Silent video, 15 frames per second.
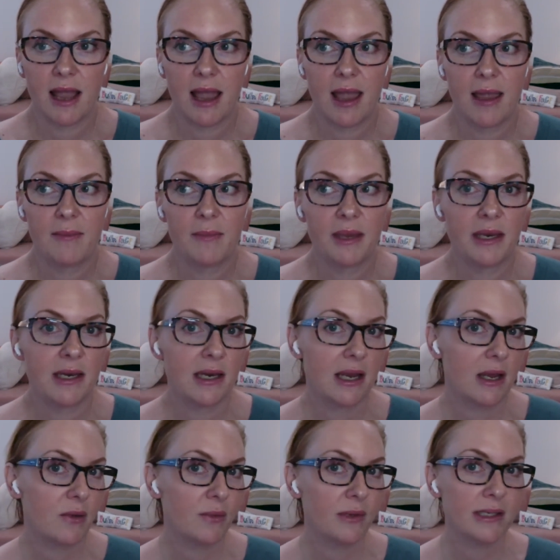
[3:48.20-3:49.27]
I mean,
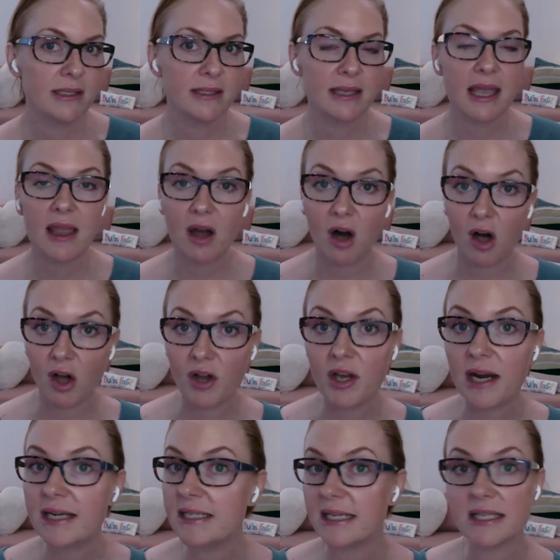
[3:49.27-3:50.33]
it was like all good
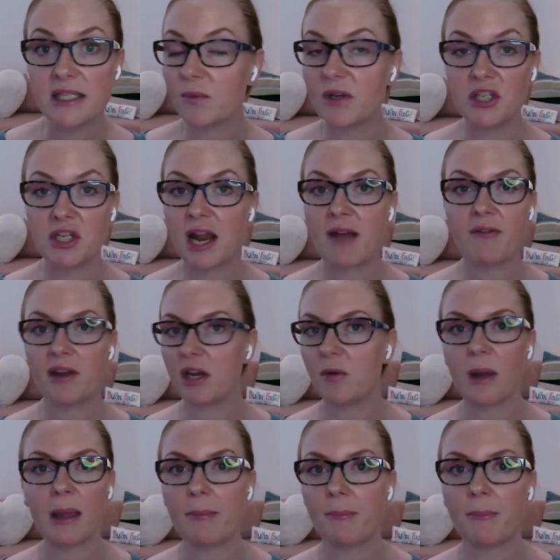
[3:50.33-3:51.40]
ideas that we should have
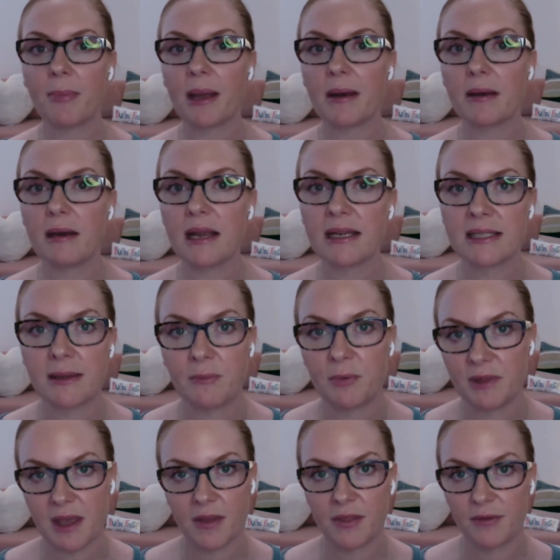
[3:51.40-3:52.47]
anyway, but except
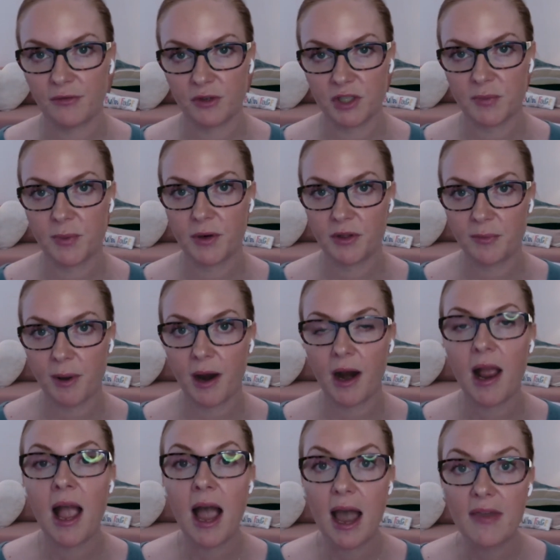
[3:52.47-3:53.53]
without the forced birth part.
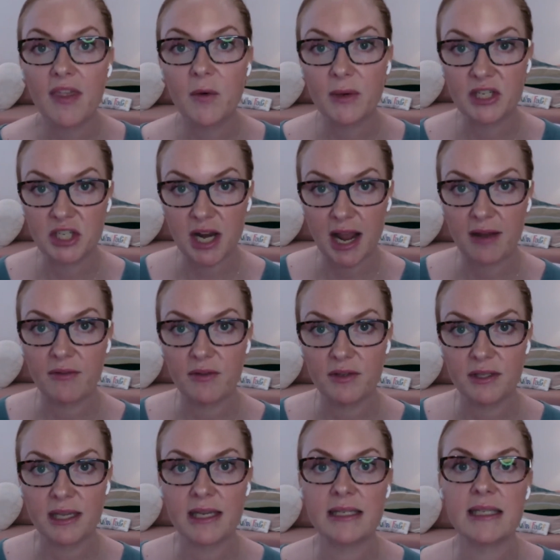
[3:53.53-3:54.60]
I think we should have those
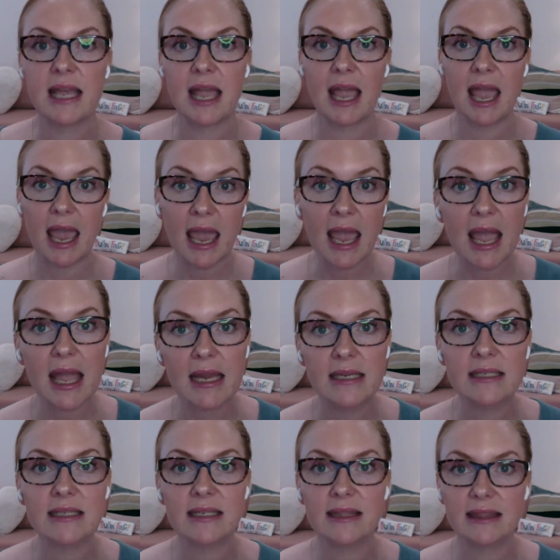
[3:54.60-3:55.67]
things and
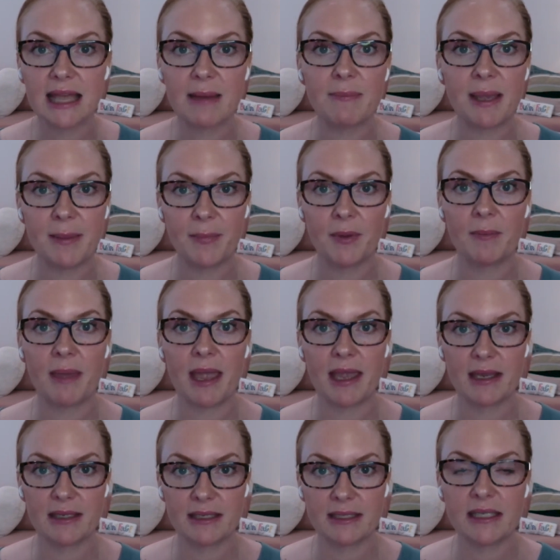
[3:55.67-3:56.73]
let people
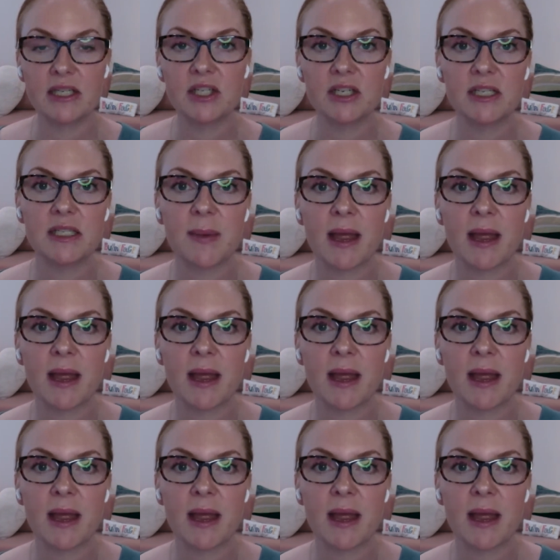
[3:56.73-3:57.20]
make decisions.